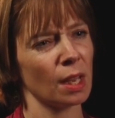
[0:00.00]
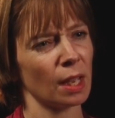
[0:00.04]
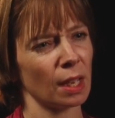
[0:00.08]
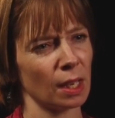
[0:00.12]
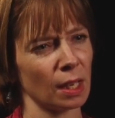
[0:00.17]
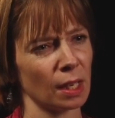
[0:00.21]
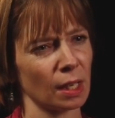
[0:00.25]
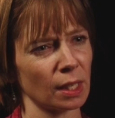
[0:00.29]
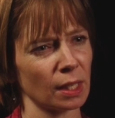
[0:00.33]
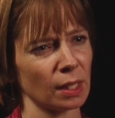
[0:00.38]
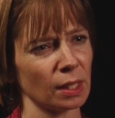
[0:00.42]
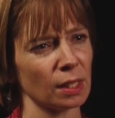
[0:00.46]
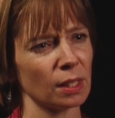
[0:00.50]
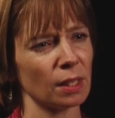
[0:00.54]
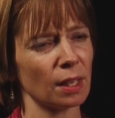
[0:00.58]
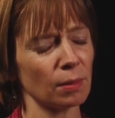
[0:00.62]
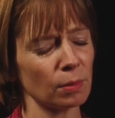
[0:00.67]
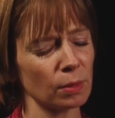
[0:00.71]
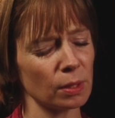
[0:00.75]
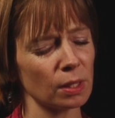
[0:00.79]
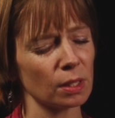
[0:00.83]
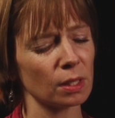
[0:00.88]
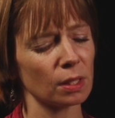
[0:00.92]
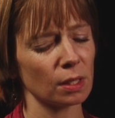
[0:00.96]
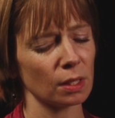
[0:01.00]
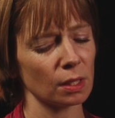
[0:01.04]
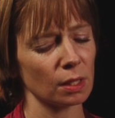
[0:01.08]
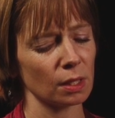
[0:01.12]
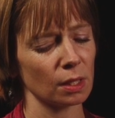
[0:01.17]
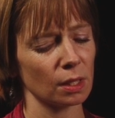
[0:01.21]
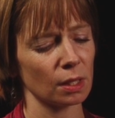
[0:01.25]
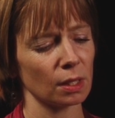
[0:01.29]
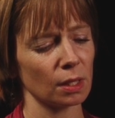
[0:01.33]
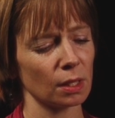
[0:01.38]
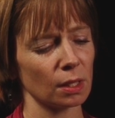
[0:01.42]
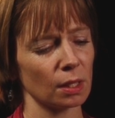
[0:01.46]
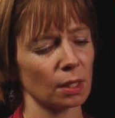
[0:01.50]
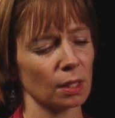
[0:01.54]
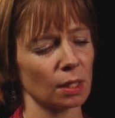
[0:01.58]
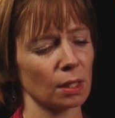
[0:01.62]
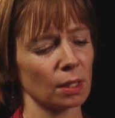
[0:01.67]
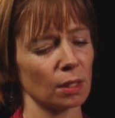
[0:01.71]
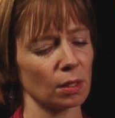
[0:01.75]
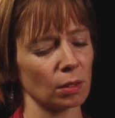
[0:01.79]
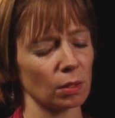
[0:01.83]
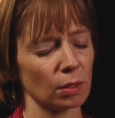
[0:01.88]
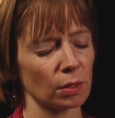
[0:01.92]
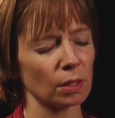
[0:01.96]
And that was
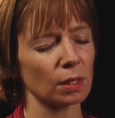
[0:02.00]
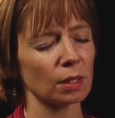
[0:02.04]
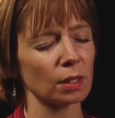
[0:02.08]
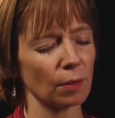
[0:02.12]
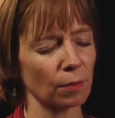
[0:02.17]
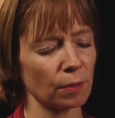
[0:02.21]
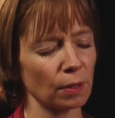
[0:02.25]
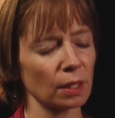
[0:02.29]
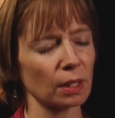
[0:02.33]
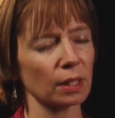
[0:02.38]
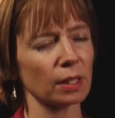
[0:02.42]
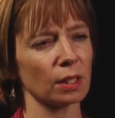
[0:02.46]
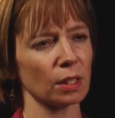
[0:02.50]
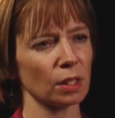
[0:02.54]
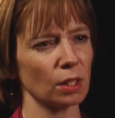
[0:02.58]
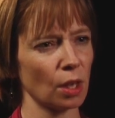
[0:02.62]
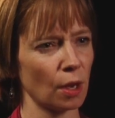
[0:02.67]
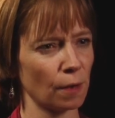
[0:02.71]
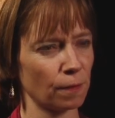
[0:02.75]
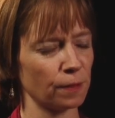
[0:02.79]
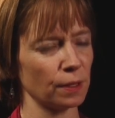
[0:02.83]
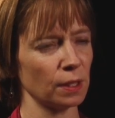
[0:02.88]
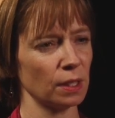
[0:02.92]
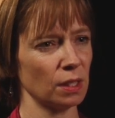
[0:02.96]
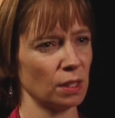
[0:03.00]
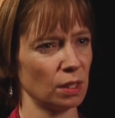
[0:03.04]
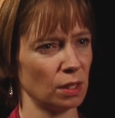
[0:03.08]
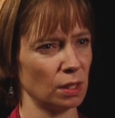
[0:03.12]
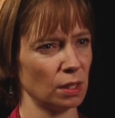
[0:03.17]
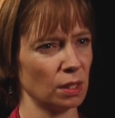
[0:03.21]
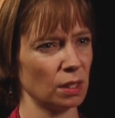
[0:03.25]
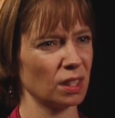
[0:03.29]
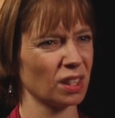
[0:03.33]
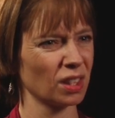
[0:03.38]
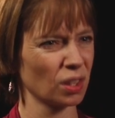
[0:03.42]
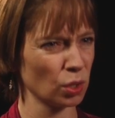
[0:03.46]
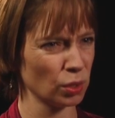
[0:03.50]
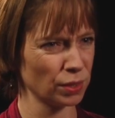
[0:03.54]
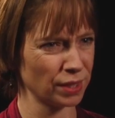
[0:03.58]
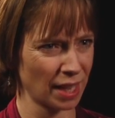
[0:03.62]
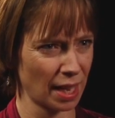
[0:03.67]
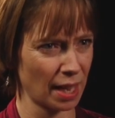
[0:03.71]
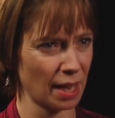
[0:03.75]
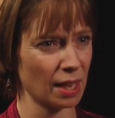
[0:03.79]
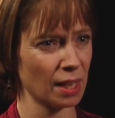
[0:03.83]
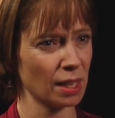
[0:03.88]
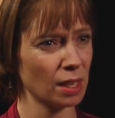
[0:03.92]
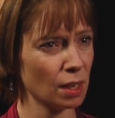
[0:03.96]
it was definitely the toughest single
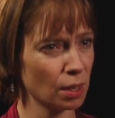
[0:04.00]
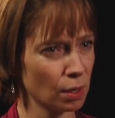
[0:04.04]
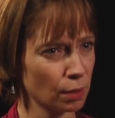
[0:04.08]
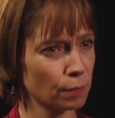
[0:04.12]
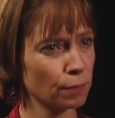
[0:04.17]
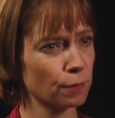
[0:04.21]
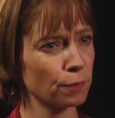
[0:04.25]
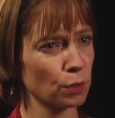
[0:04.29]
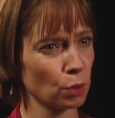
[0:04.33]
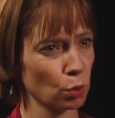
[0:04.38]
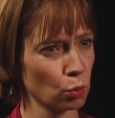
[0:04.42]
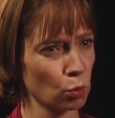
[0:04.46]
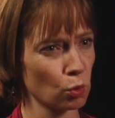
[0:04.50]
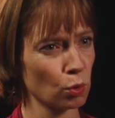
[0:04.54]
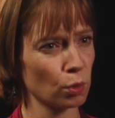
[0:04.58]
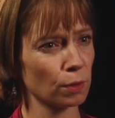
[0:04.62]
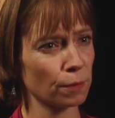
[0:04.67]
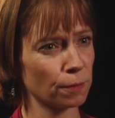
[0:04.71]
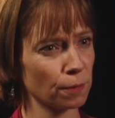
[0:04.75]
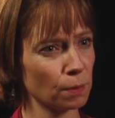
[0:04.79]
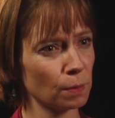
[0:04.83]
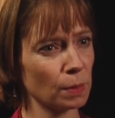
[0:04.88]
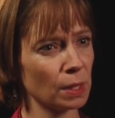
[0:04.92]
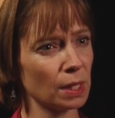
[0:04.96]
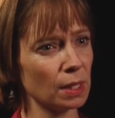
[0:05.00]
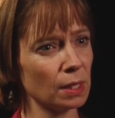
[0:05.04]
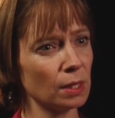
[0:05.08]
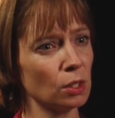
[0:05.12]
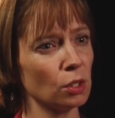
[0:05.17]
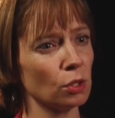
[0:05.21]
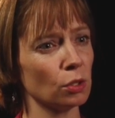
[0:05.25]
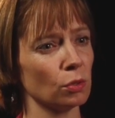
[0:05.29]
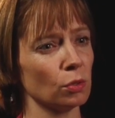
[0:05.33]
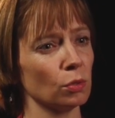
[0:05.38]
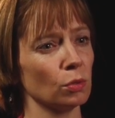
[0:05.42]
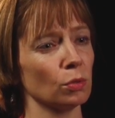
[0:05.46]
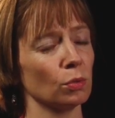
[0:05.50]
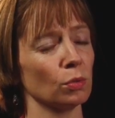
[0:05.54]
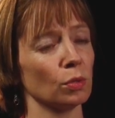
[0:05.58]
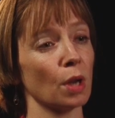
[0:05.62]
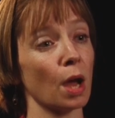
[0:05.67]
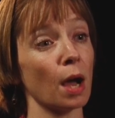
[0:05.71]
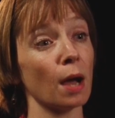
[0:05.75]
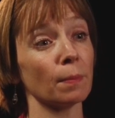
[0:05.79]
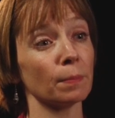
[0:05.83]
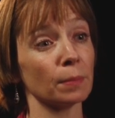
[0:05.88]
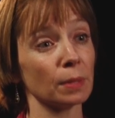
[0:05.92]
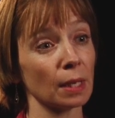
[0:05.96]
day of the war for me to
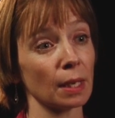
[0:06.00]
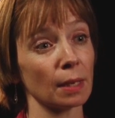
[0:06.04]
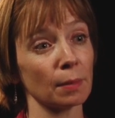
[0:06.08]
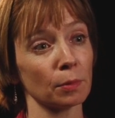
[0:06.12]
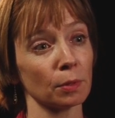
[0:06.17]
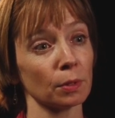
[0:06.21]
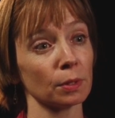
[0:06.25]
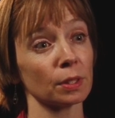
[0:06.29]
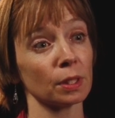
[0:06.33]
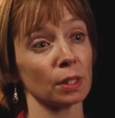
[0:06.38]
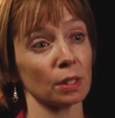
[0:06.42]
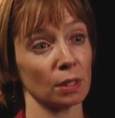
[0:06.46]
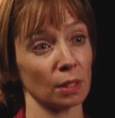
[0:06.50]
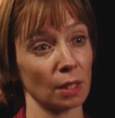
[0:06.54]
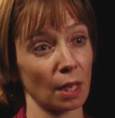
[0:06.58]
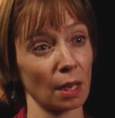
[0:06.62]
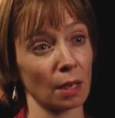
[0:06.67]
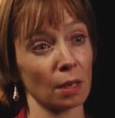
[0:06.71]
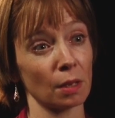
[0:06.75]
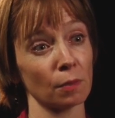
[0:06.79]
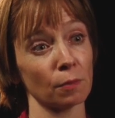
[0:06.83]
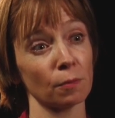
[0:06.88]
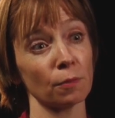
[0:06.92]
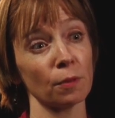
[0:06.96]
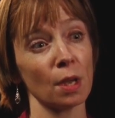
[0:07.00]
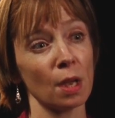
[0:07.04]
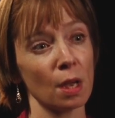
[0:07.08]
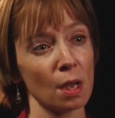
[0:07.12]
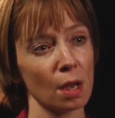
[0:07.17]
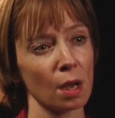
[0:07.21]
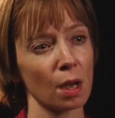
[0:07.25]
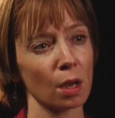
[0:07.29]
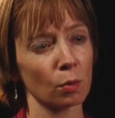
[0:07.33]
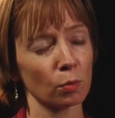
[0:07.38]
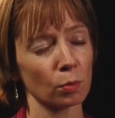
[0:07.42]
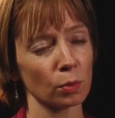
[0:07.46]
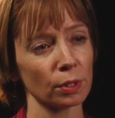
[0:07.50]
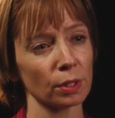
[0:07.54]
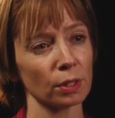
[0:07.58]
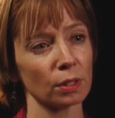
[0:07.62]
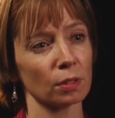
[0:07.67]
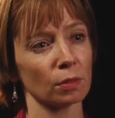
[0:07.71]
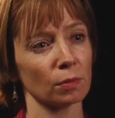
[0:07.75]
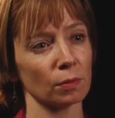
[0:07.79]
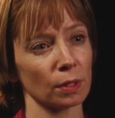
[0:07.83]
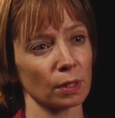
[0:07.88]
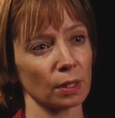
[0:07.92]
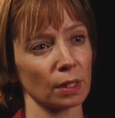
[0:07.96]
not be able to save a wounded
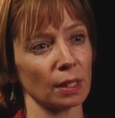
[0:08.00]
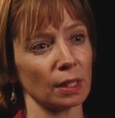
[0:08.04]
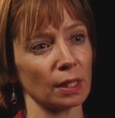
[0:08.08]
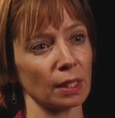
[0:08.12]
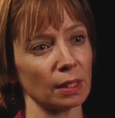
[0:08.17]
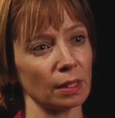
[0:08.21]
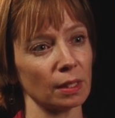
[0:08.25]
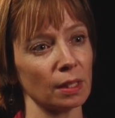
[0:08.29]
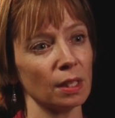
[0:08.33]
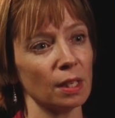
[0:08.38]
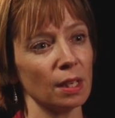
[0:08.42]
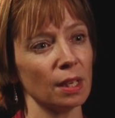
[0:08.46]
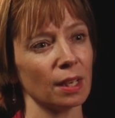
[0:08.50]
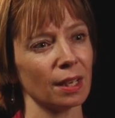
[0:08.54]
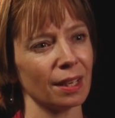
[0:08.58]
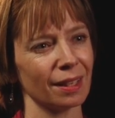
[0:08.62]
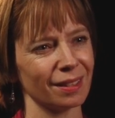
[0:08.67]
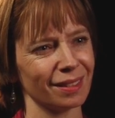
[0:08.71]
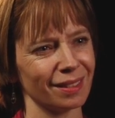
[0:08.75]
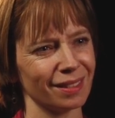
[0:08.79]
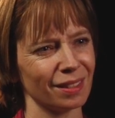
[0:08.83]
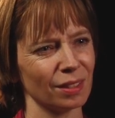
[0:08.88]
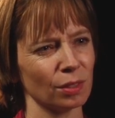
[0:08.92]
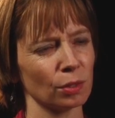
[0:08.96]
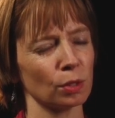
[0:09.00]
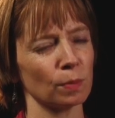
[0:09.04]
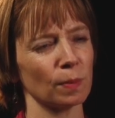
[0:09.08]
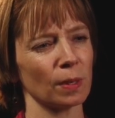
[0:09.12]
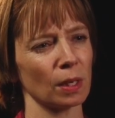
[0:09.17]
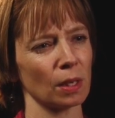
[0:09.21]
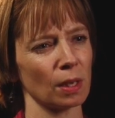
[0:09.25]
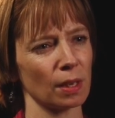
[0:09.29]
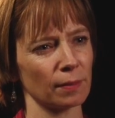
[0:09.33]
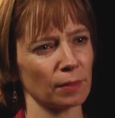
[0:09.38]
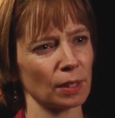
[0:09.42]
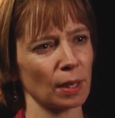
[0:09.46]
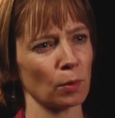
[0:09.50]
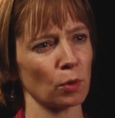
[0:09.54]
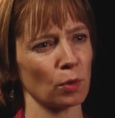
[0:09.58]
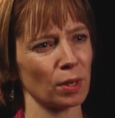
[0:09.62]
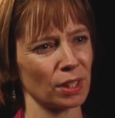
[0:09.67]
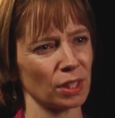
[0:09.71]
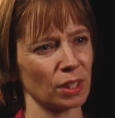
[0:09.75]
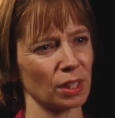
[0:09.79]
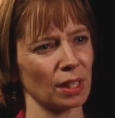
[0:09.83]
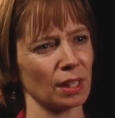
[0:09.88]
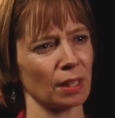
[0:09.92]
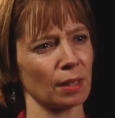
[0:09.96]
civilian and, and you know, spend a lot of time
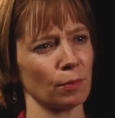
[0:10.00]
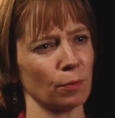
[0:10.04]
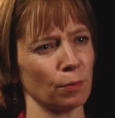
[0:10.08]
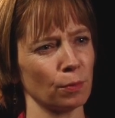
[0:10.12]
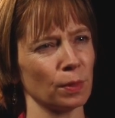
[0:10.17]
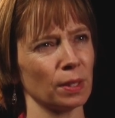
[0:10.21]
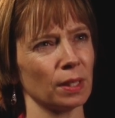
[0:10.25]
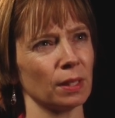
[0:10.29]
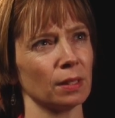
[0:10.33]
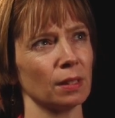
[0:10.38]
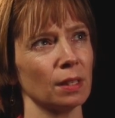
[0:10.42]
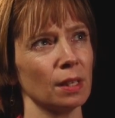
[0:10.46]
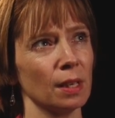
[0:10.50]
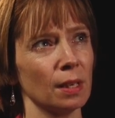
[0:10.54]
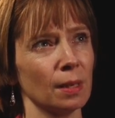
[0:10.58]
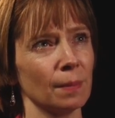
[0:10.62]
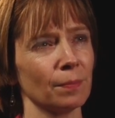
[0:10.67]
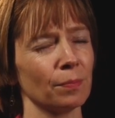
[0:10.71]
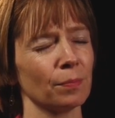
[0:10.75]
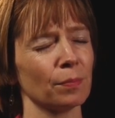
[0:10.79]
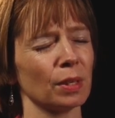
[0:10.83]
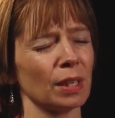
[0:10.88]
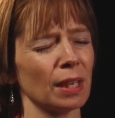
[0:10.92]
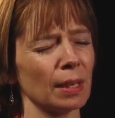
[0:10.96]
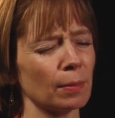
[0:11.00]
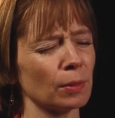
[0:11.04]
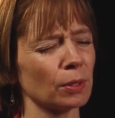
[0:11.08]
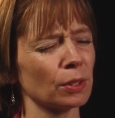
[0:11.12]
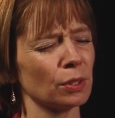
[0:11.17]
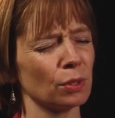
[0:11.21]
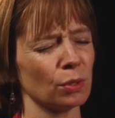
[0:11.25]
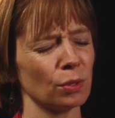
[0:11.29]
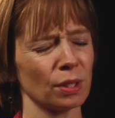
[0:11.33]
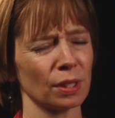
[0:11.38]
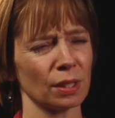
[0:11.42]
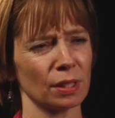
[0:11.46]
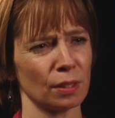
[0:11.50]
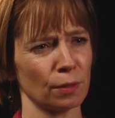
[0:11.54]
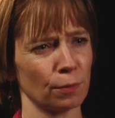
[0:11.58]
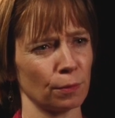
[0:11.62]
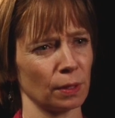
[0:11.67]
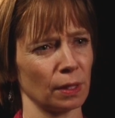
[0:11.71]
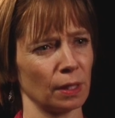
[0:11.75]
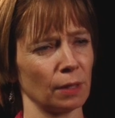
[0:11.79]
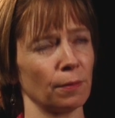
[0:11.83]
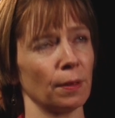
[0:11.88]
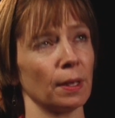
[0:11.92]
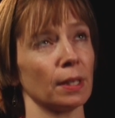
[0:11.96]
questioning if we had been able to do things
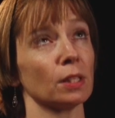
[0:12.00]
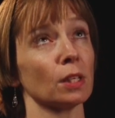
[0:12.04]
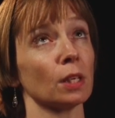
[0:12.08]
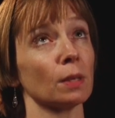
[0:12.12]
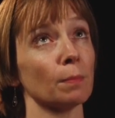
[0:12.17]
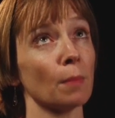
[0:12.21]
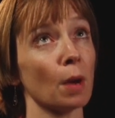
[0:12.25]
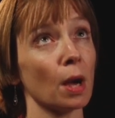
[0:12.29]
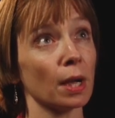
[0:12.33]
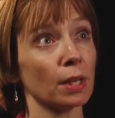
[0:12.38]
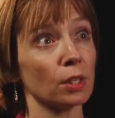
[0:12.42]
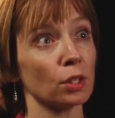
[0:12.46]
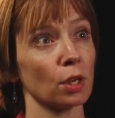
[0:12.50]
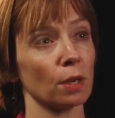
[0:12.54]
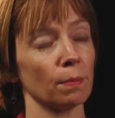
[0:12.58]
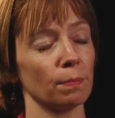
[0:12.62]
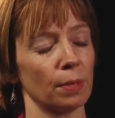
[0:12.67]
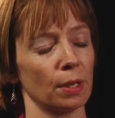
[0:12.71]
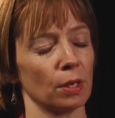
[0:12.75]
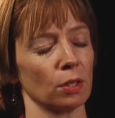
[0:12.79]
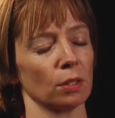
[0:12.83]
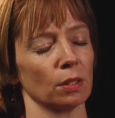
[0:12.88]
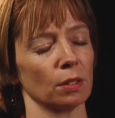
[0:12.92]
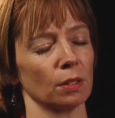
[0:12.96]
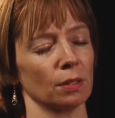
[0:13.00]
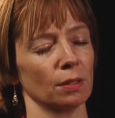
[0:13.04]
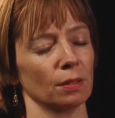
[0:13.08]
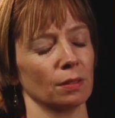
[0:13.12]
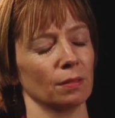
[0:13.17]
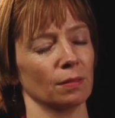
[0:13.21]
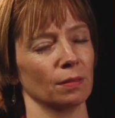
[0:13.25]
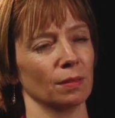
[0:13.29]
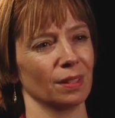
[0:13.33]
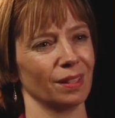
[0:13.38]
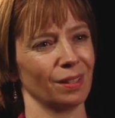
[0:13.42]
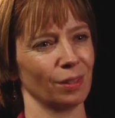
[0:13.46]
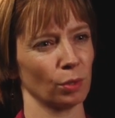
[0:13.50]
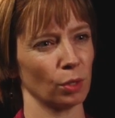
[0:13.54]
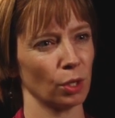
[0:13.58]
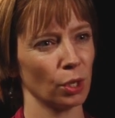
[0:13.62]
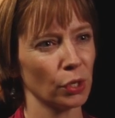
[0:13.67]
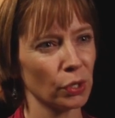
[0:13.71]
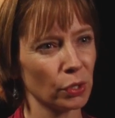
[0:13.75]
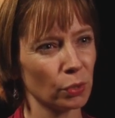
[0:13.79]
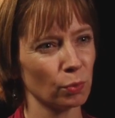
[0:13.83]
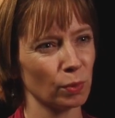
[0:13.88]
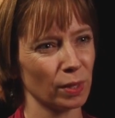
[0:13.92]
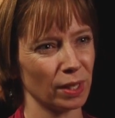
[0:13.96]
differently, if I'd done my job better, you know,
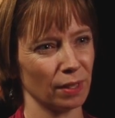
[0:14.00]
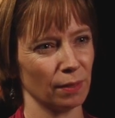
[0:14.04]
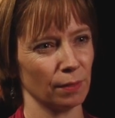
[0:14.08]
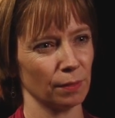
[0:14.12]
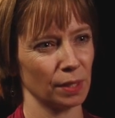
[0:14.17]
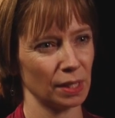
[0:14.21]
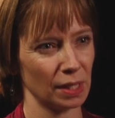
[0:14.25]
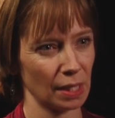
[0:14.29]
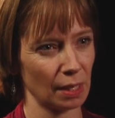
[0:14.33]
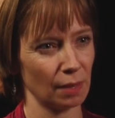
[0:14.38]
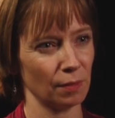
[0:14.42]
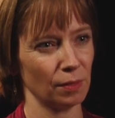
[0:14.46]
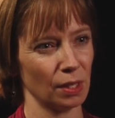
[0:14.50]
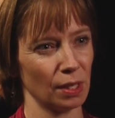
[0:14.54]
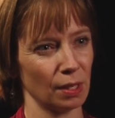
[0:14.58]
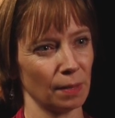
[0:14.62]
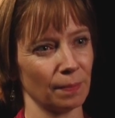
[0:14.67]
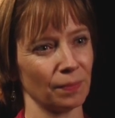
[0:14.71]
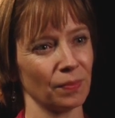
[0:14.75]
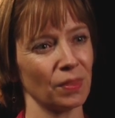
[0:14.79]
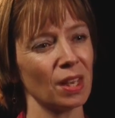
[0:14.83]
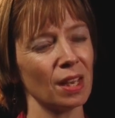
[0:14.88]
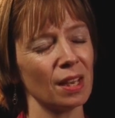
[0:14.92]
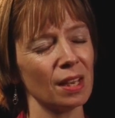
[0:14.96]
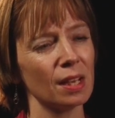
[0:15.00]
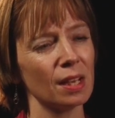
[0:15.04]
could we have saved him?